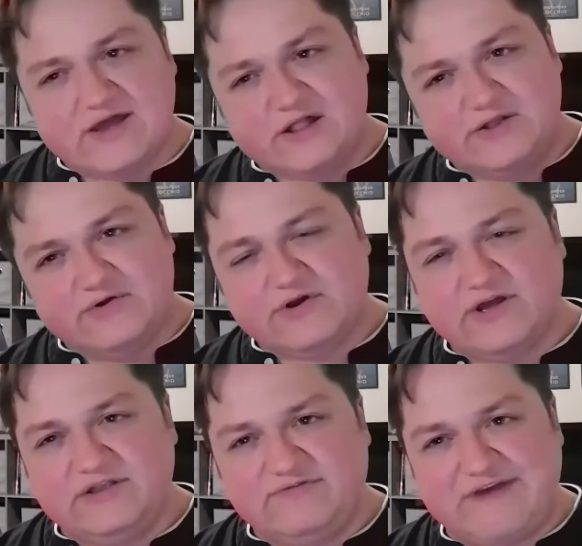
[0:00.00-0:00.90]
clear
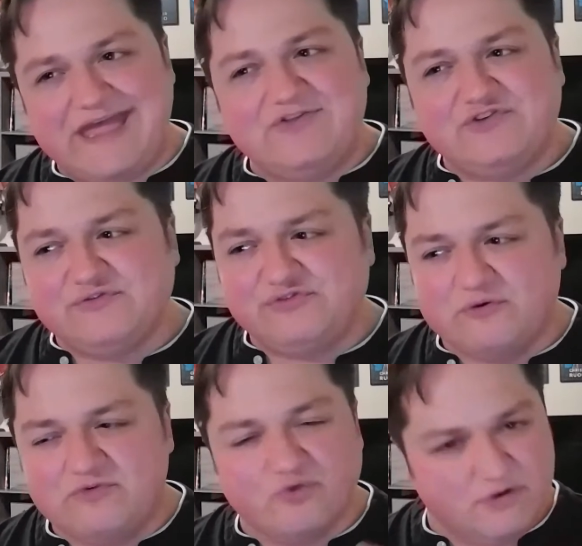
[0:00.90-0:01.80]
conveyance of
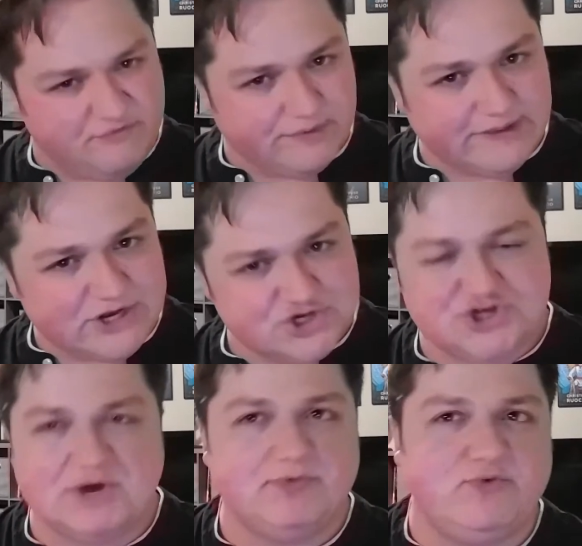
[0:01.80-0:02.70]
some sort of
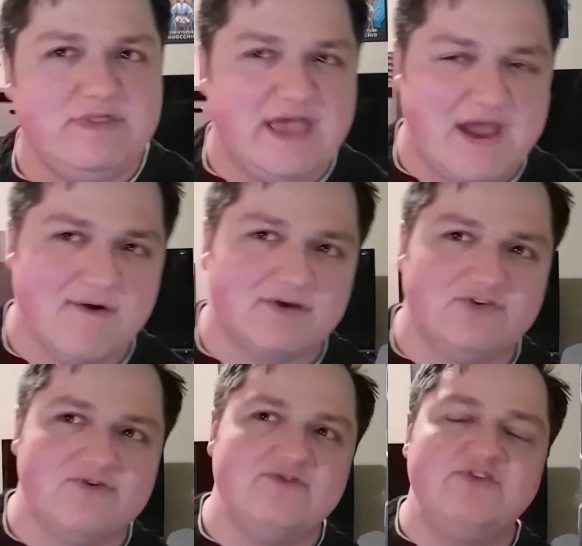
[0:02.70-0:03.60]
relationship between the
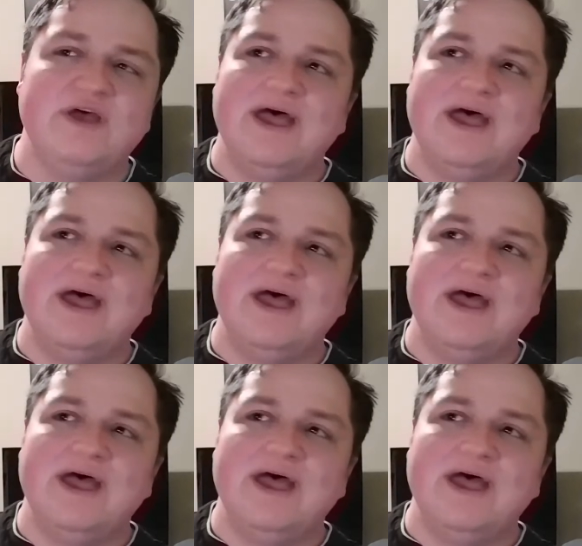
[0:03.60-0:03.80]
characters.